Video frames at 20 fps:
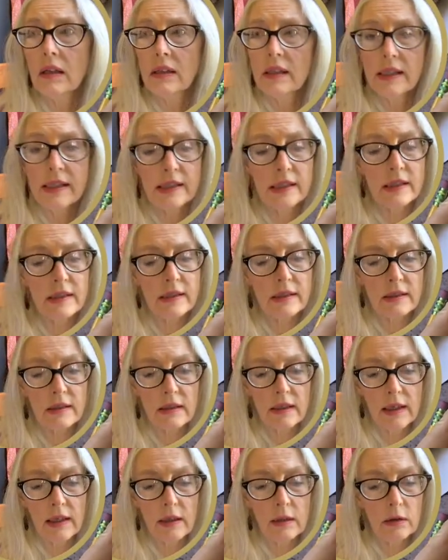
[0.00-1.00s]
is
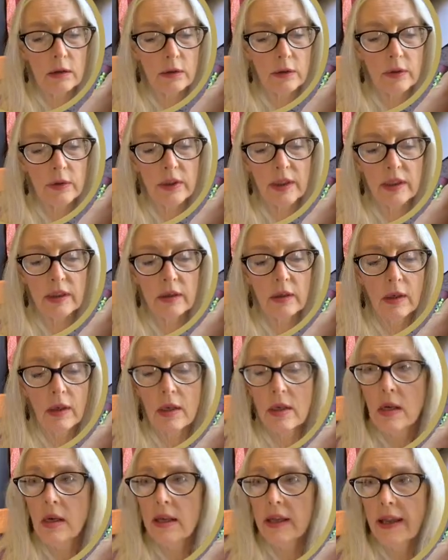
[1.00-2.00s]
included
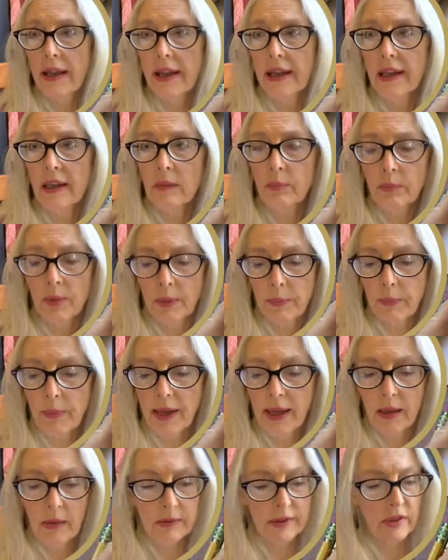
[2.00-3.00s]
a
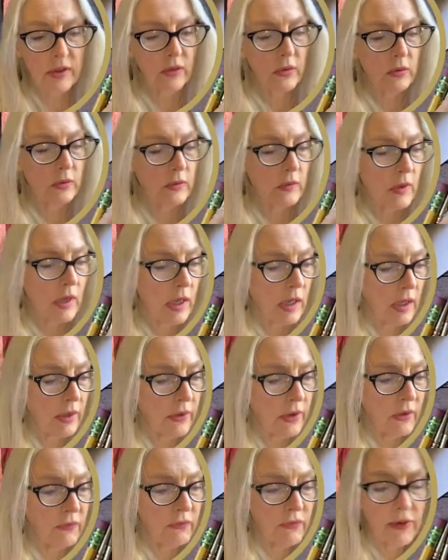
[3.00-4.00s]
pipette, so
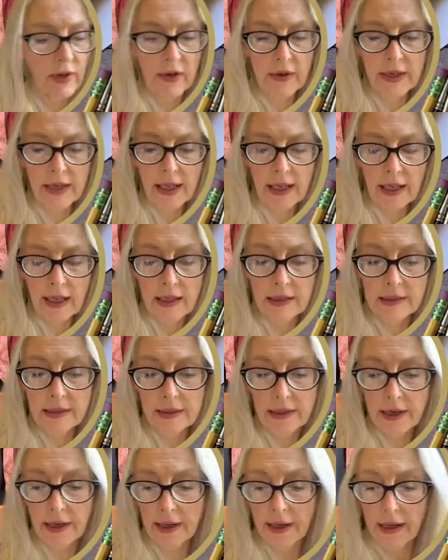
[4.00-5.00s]
they're very
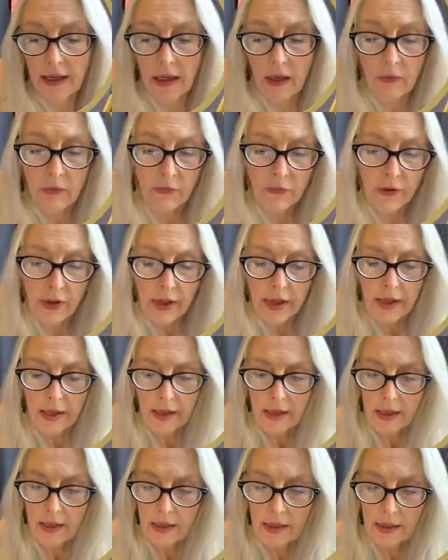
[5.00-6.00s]
handy to have,
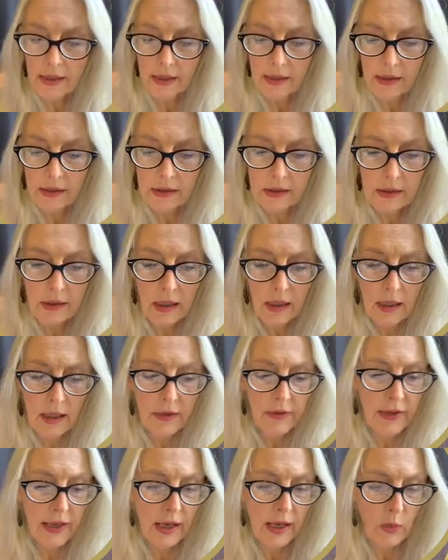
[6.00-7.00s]
and
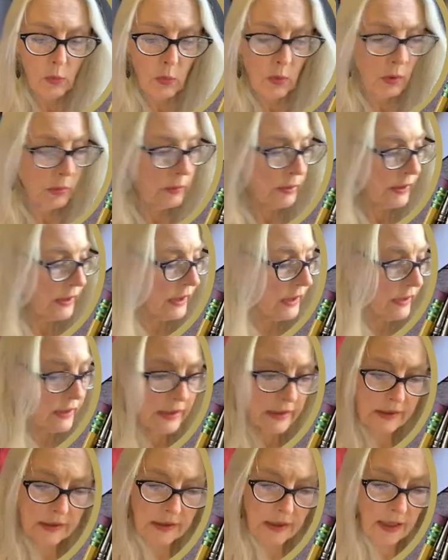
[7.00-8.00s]
that will be in
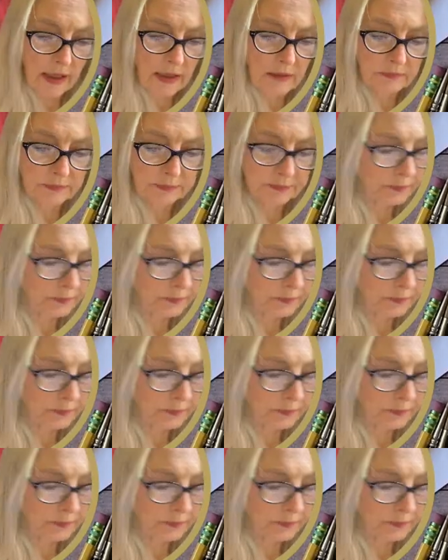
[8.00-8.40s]
the set.